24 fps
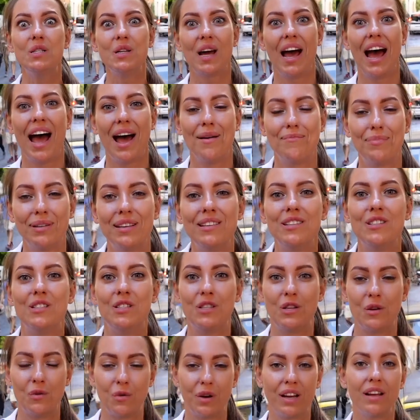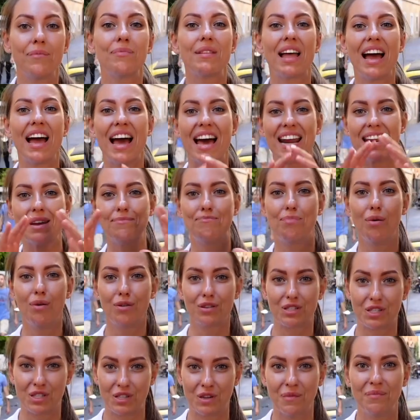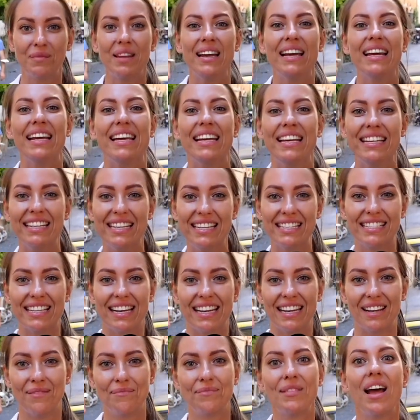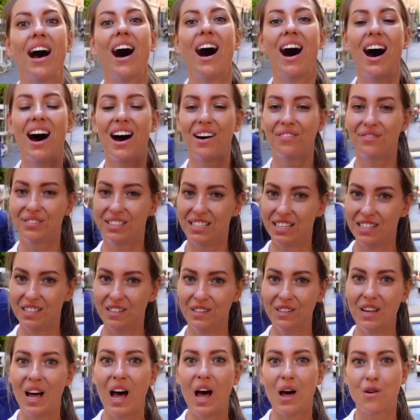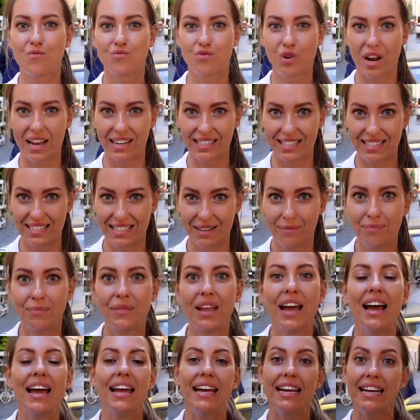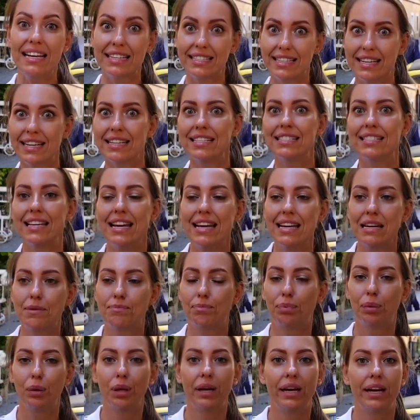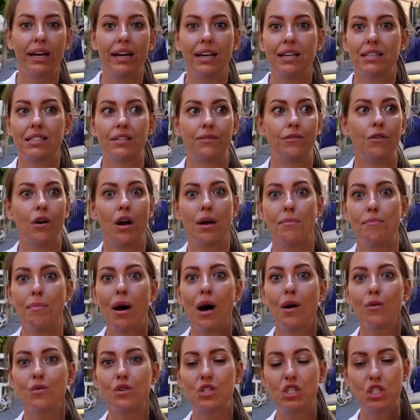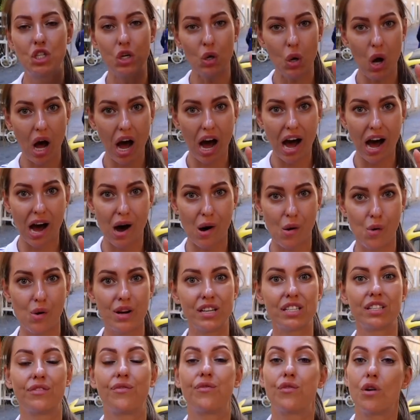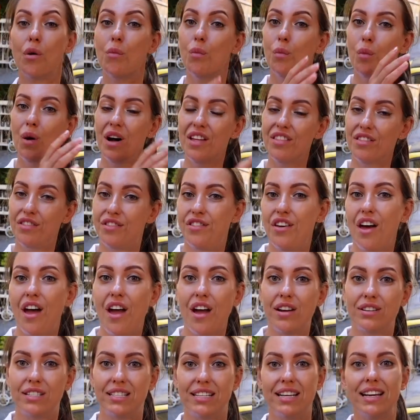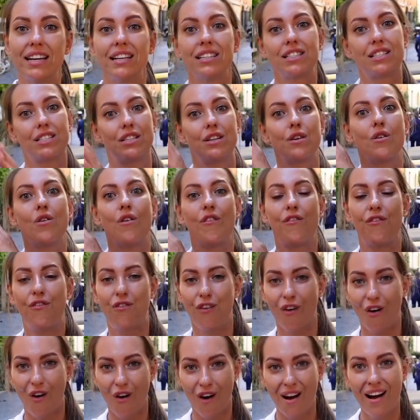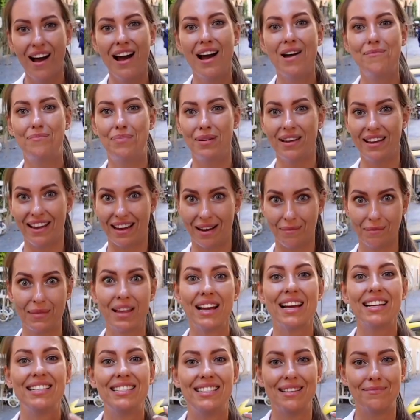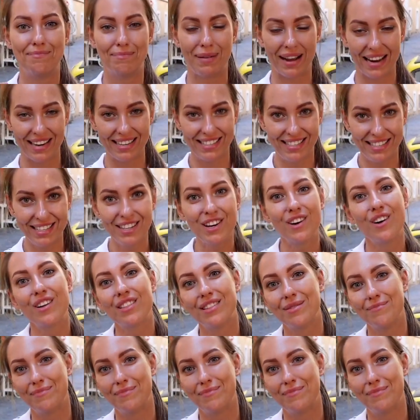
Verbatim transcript: to happen during riposo in Italy, afternoon rest. It can take place for about two hours from one thirty to four p m depending on the